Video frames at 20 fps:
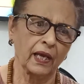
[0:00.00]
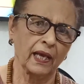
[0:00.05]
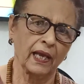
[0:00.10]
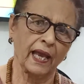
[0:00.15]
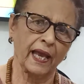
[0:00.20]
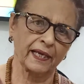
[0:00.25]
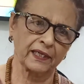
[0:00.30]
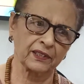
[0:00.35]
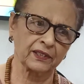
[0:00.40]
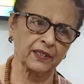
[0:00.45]

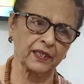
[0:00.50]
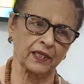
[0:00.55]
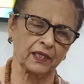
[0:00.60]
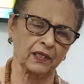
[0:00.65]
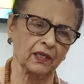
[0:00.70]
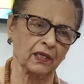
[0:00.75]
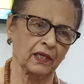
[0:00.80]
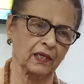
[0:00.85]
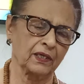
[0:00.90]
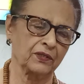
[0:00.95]

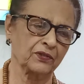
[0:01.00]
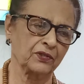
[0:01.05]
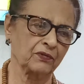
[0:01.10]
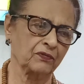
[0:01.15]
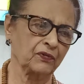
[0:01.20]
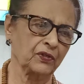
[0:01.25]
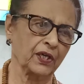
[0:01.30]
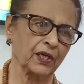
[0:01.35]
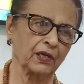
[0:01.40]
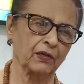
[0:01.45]
acting as
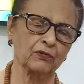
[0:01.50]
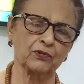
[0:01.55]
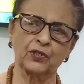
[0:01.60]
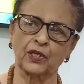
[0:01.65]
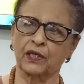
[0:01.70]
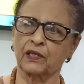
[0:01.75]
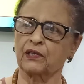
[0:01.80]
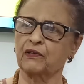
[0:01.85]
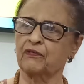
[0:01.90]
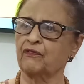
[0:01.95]
if they have
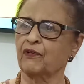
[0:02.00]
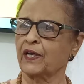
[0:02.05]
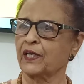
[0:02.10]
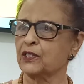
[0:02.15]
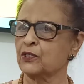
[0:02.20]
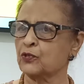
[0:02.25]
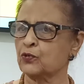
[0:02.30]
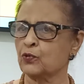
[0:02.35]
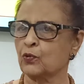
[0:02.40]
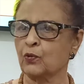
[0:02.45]

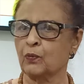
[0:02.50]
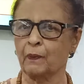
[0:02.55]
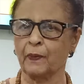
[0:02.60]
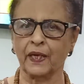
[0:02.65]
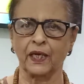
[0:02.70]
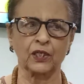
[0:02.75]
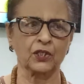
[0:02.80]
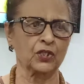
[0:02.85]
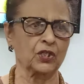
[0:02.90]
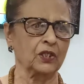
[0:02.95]
sacrificed so
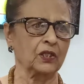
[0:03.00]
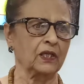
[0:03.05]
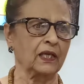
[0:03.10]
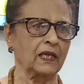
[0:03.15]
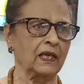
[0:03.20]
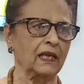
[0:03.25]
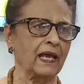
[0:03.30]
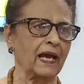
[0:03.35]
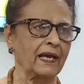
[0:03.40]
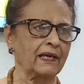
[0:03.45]
much in their
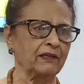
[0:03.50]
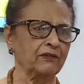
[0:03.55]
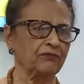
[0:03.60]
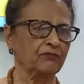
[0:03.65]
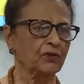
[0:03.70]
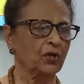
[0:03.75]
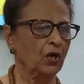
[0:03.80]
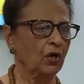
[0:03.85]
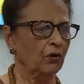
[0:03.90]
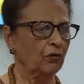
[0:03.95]
life
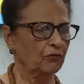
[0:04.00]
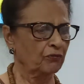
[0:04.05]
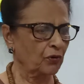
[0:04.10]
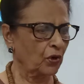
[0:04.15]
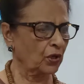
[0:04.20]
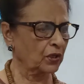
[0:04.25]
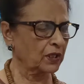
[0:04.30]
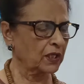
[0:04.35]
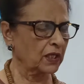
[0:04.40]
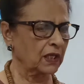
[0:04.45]

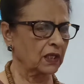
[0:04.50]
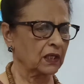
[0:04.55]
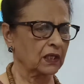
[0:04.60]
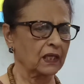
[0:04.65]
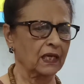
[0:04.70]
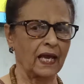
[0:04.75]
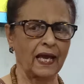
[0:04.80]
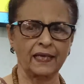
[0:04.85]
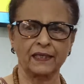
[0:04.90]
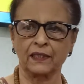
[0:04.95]
for the
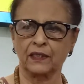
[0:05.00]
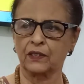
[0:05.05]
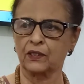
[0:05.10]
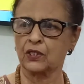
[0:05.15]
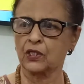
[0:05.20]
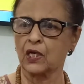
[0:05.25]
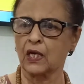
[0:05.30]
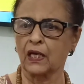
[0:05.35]
client,